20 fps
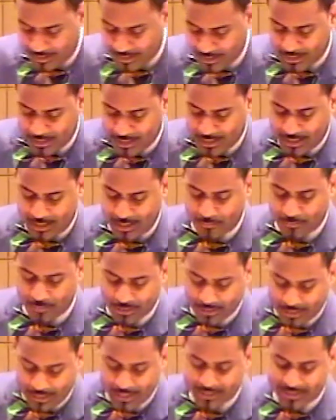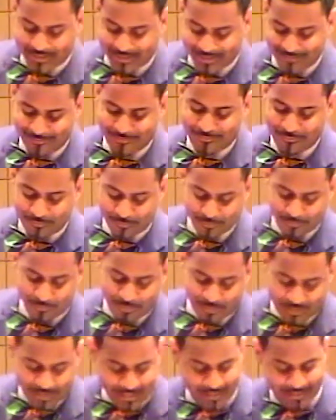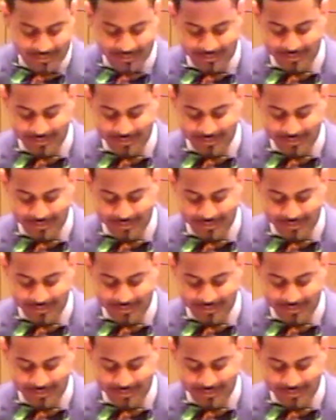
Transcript: I would like to place a